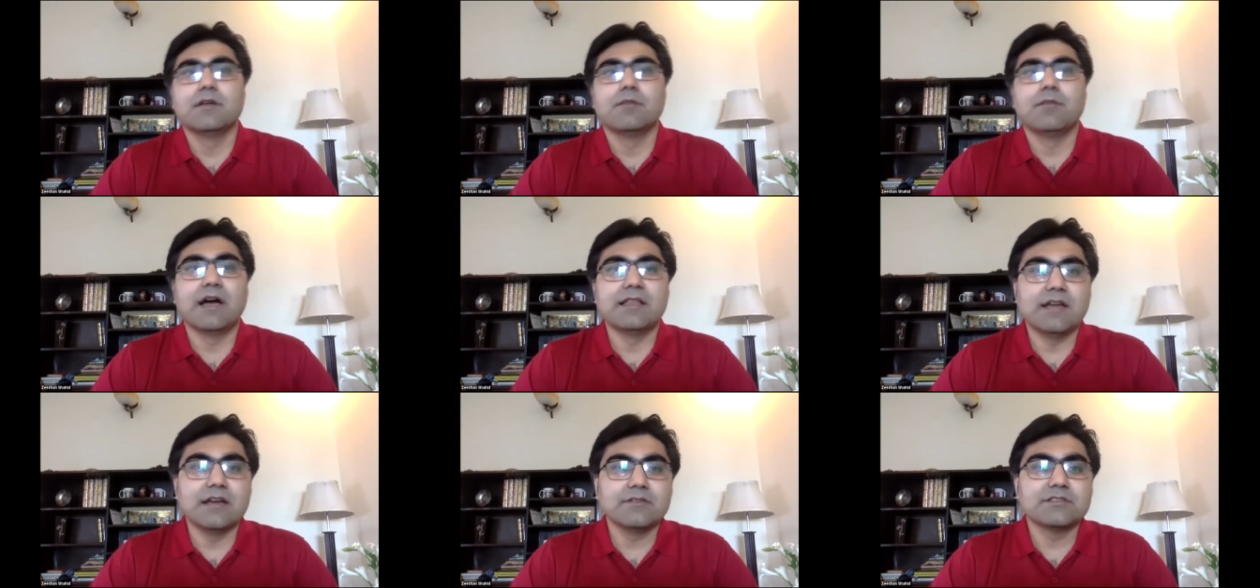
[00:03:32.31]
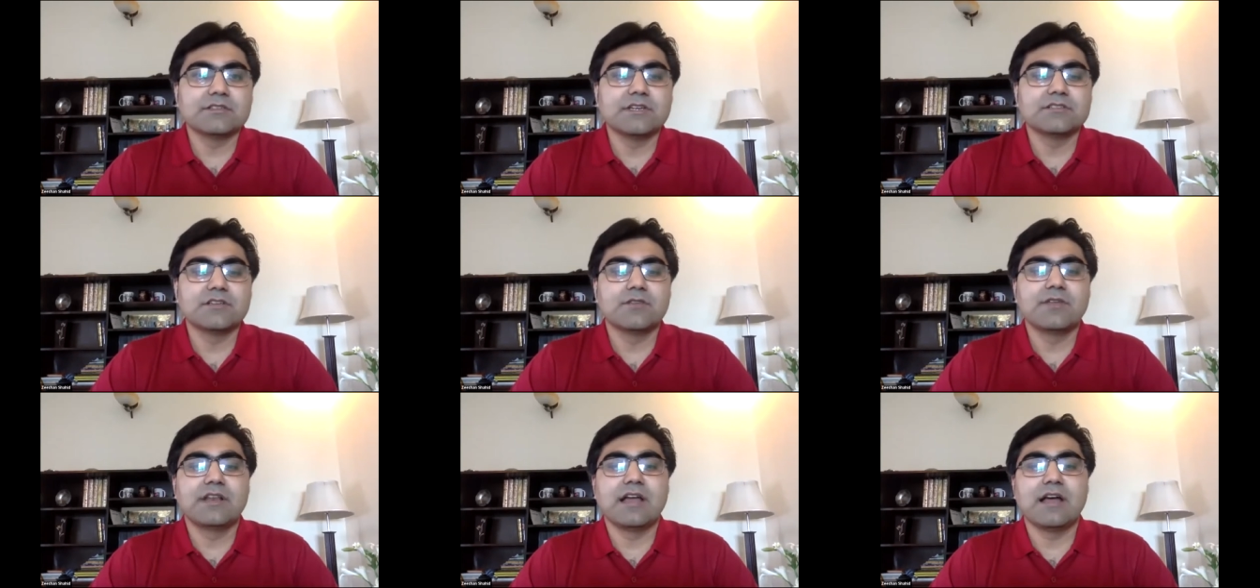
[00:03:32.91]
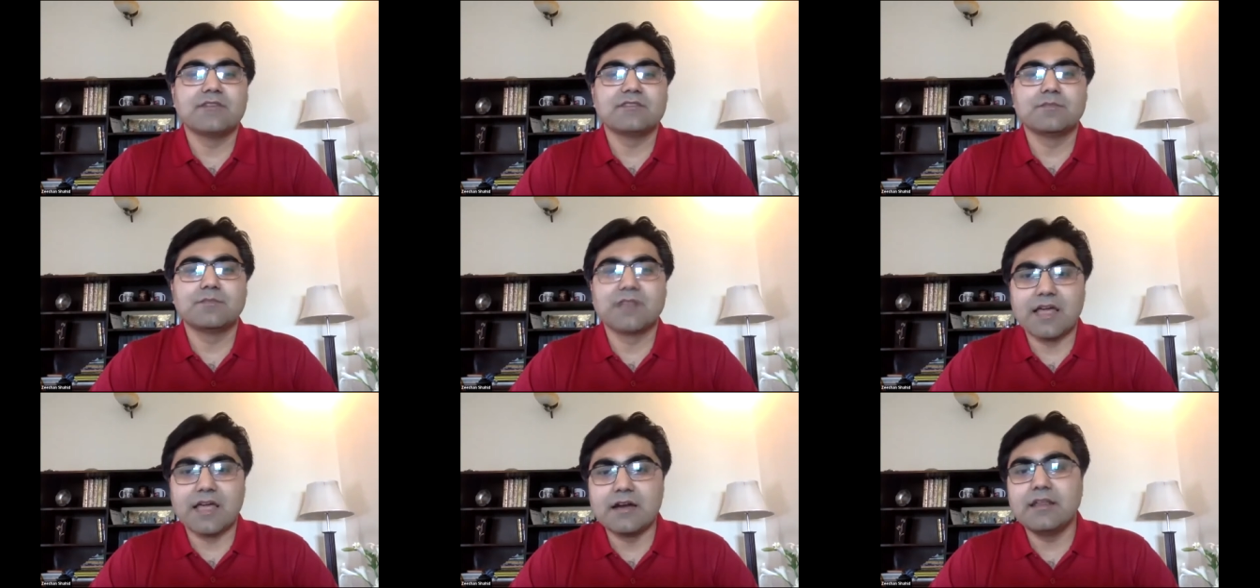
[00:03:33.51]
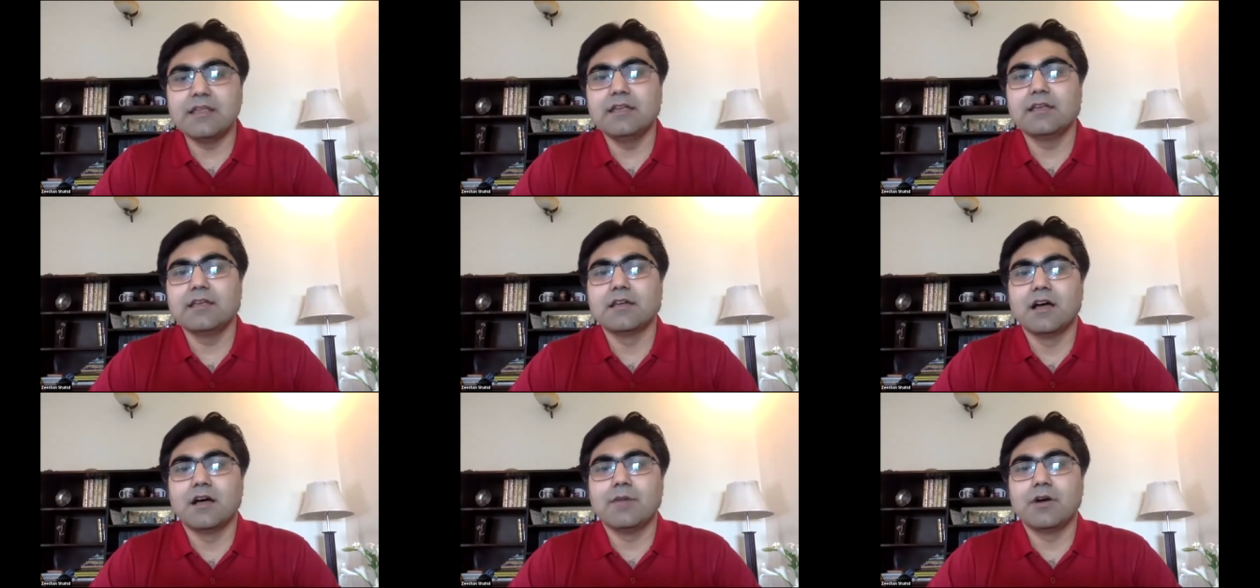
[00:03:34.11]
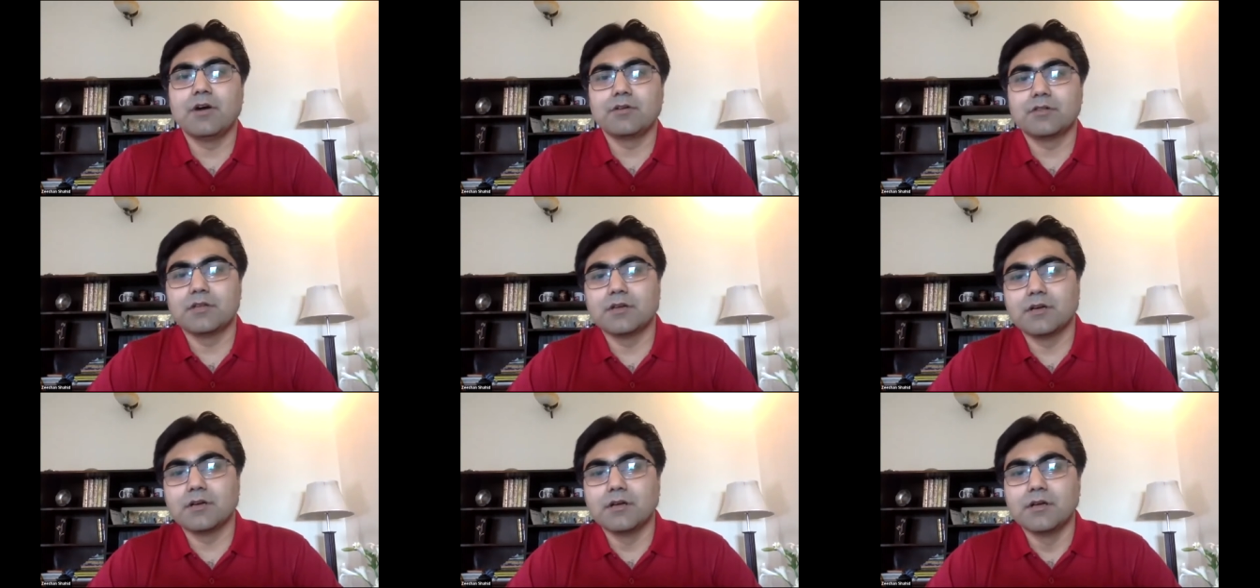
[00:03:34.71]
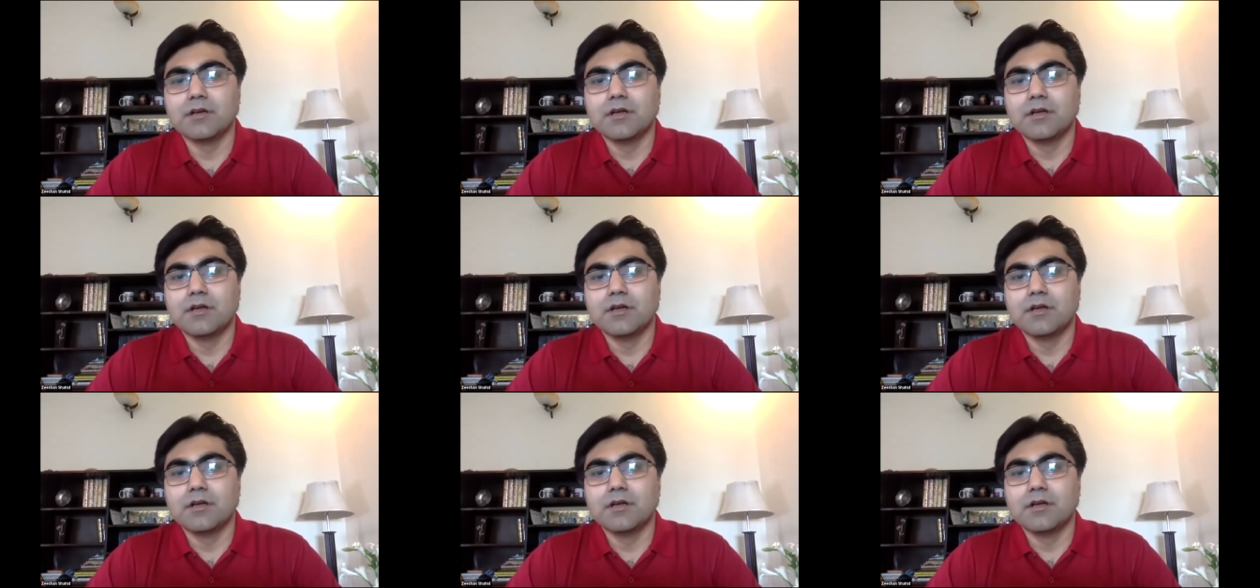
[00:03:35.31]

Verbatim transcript: By the end of the session, we'll have some clarity about the